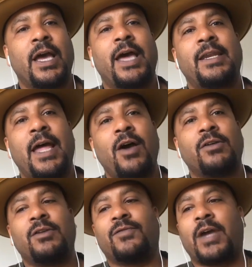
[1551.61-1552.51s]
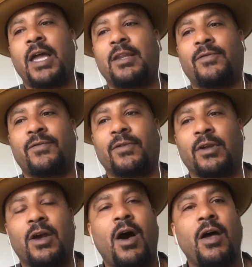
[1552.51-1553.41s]
And now you've kind of
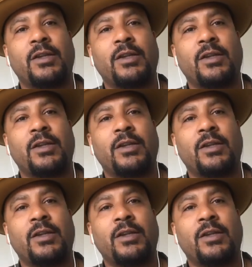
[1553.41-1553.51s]
gone